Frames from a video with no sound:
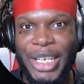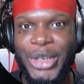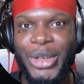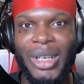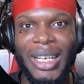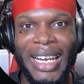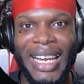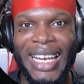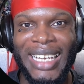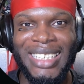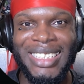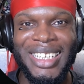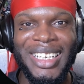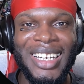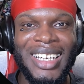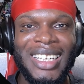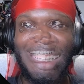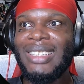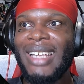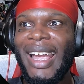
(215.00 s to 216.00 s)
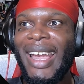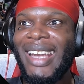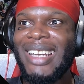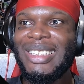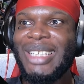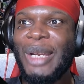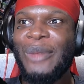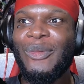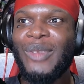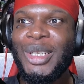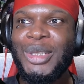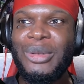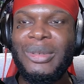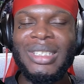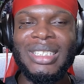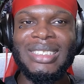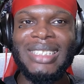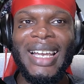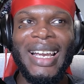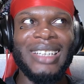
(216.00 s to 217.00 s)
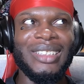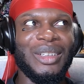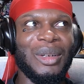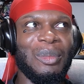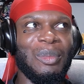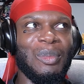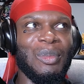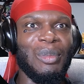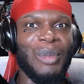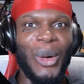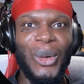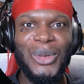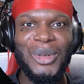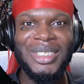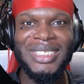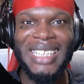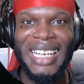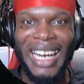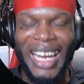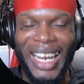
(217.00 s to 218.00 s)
in your head. And hey, they've literally said most